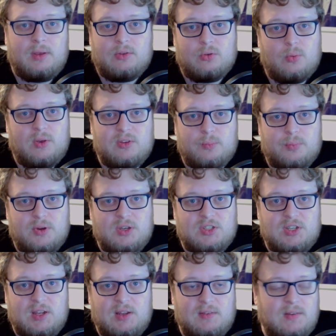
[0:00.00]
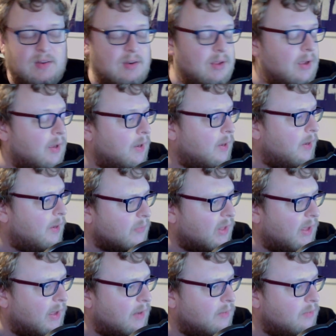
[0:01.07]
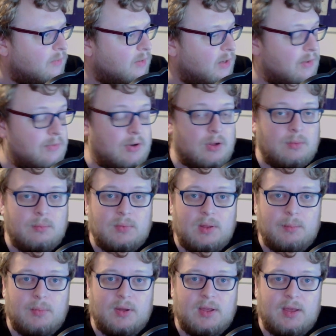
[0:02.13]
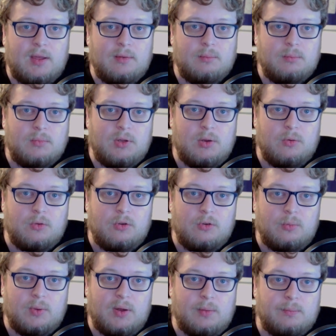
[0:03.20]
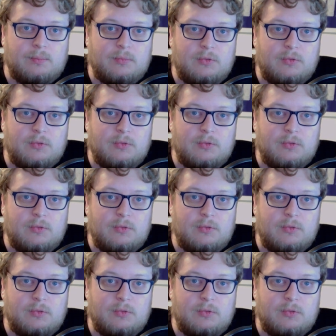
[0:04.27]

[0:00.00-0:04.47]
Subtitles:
It's always appreciated, and you never know, it might get used as well.